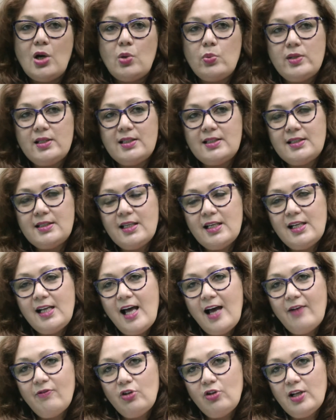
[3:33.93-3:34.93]
we still
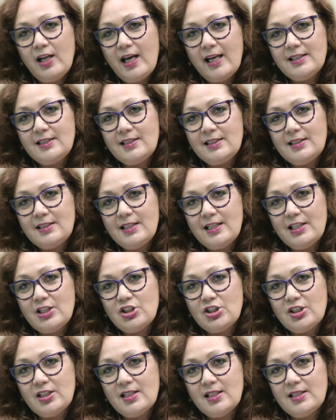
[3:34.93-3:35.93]
have United
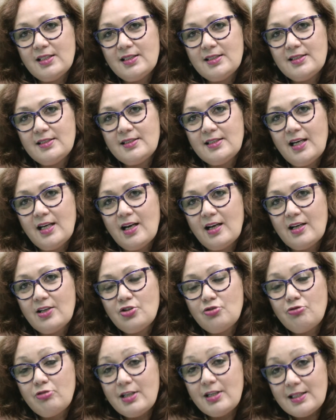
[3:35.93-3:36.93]
Nations
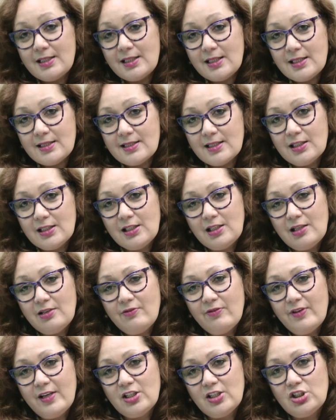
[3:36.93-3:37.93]
treaties and
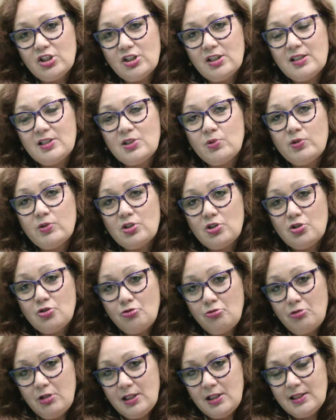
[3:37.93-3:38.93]
conventions which
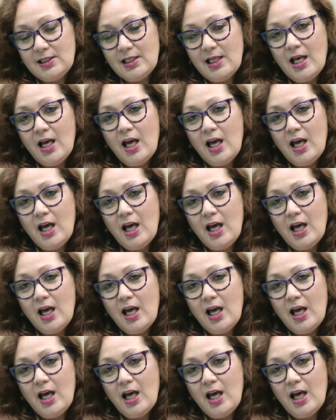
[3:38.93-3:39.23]
treat